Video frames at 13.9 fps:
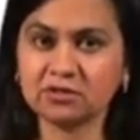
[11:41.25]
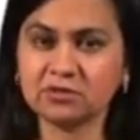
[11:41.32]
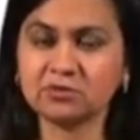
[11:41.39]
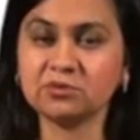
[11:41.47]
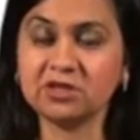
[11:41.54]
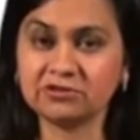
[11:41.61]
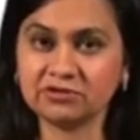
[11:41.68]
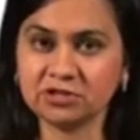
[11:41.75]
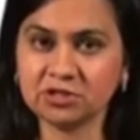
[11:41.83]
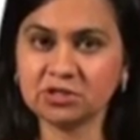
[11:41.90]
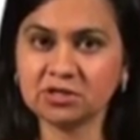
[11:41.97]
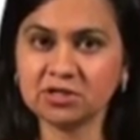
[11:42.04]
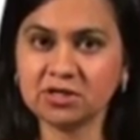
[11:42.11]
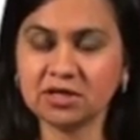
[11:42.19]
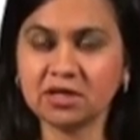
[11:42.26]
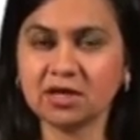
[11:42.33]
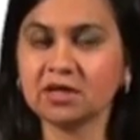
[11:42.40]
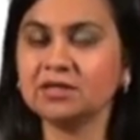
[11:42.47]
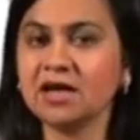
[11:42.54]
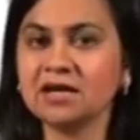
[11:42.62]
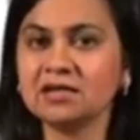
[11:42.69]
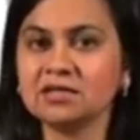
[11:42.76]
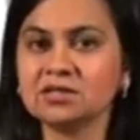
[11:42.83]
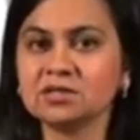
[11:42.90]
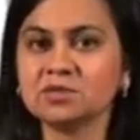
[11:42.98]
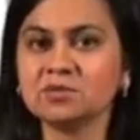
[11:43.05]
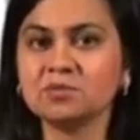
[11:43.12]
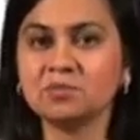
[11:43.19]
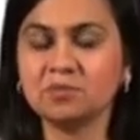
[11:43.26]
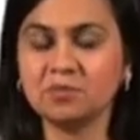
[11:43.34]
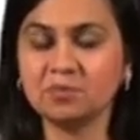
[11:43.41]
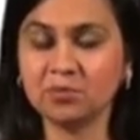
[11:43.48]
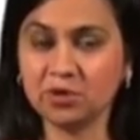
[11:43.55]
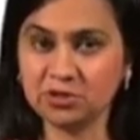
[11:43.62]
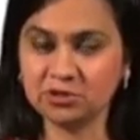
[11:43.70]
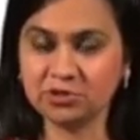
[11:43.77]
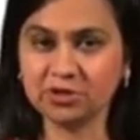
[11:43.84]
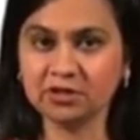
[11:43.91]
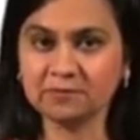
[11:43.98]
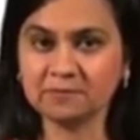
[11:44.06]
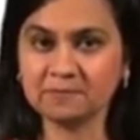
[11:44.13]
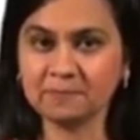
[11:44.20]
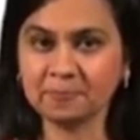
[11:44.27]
through literature, that is poetry.